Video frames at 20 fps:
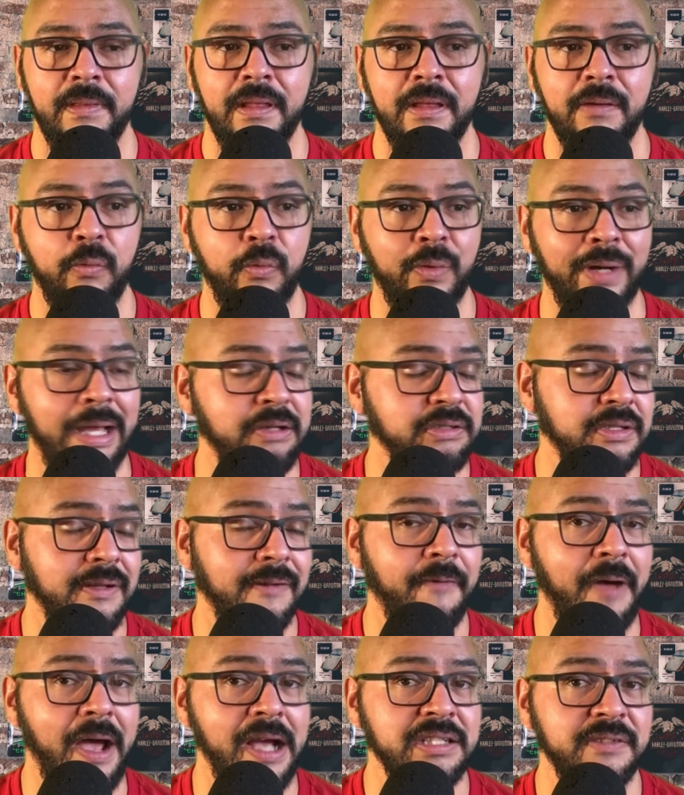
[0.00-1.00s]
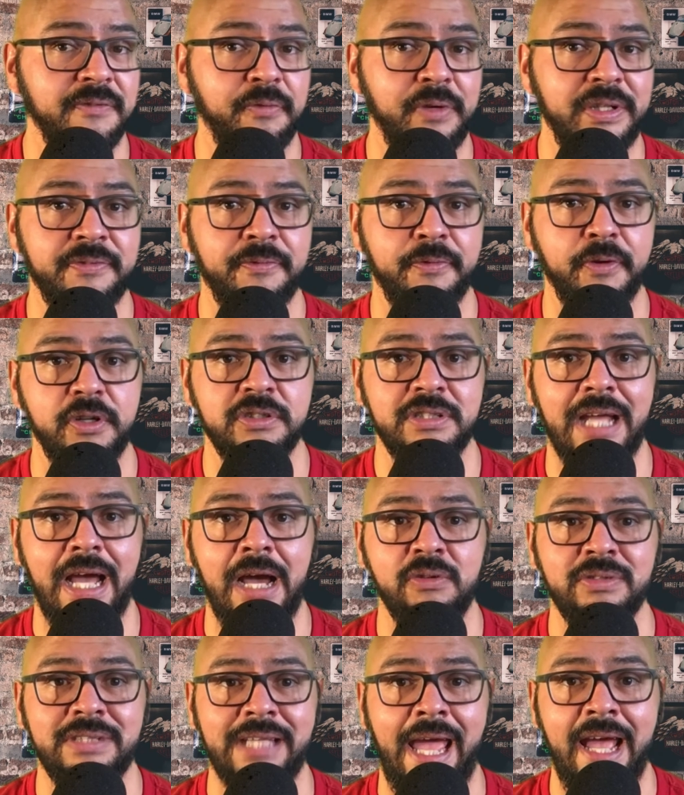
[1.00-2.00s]
When I was on Fox and Friends First, I
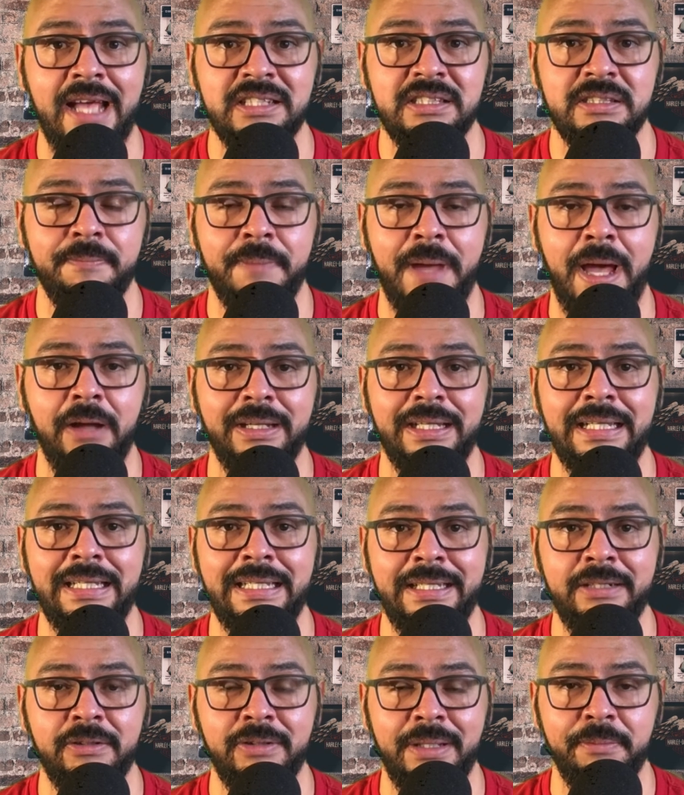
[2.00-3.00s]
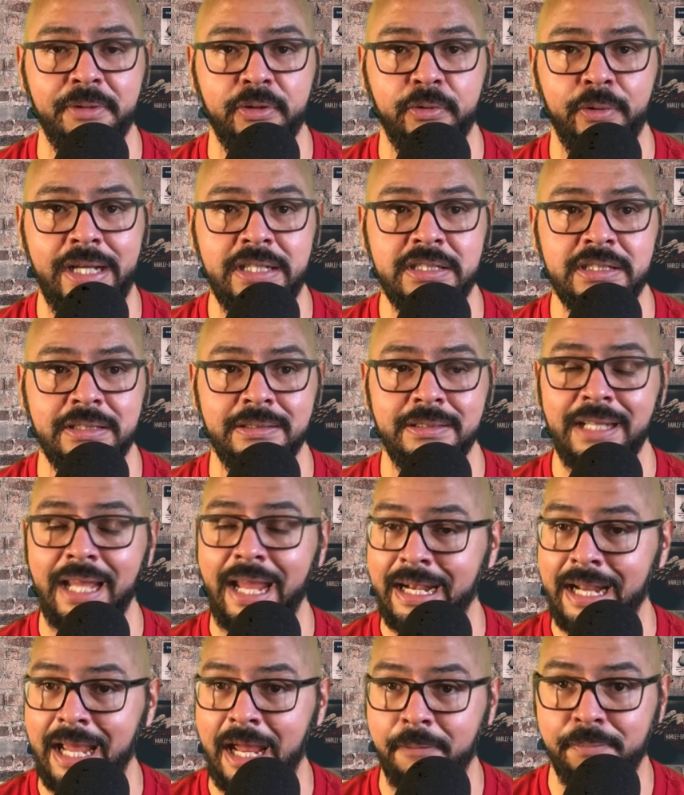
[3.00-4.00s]
was asked about illegal immigration, and
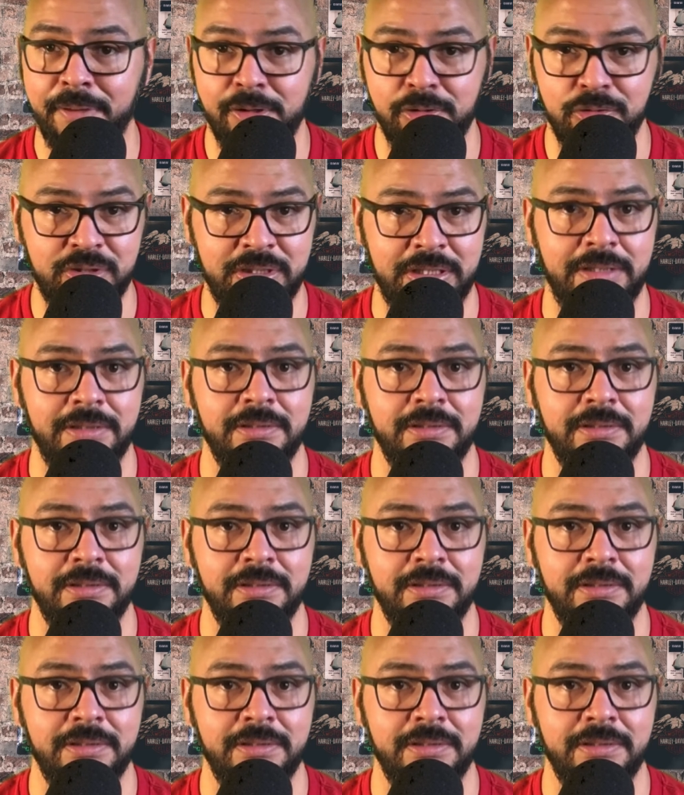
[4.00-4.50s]
I oppose it.